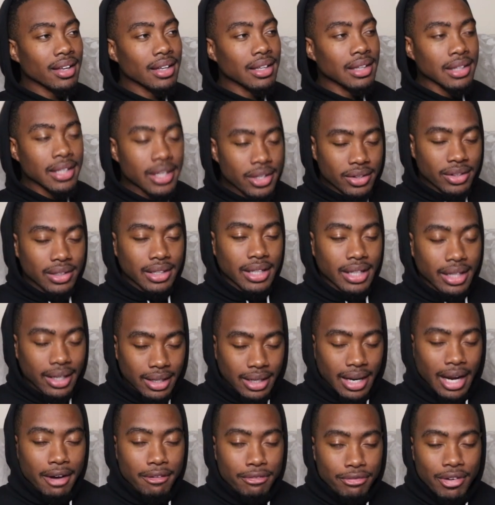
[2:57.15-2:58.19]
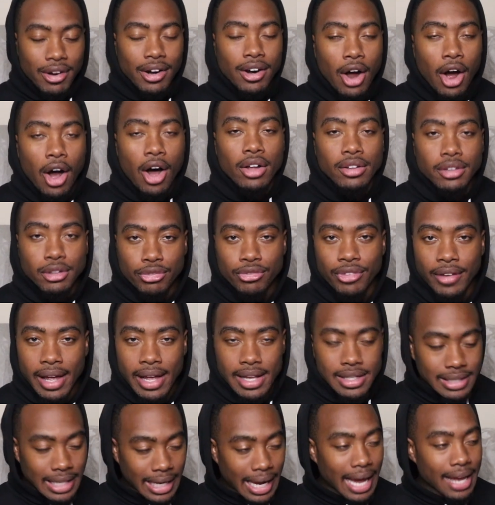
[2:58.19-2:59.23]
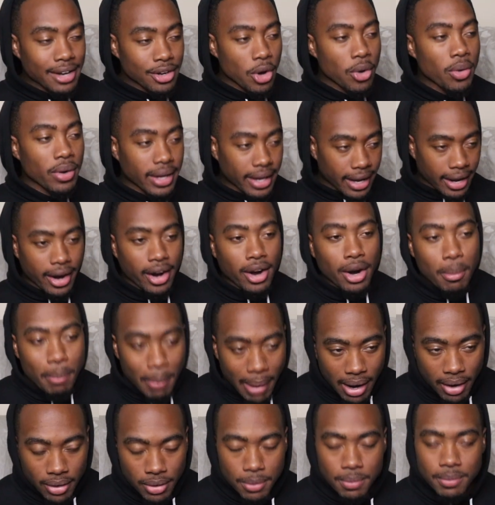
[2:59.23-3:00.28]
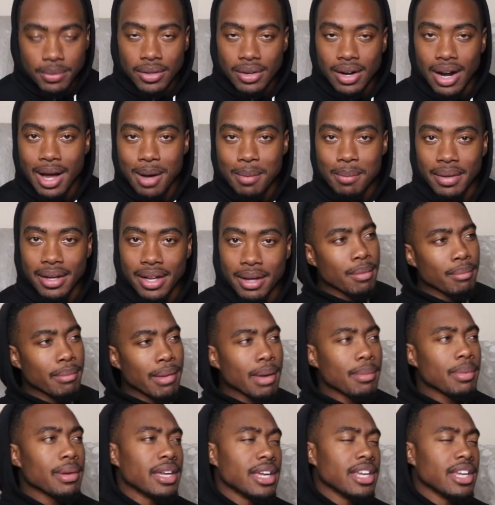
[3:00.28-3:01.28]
literally, like fuck all the fans, like I don't care about them, you know what I mean? Maybe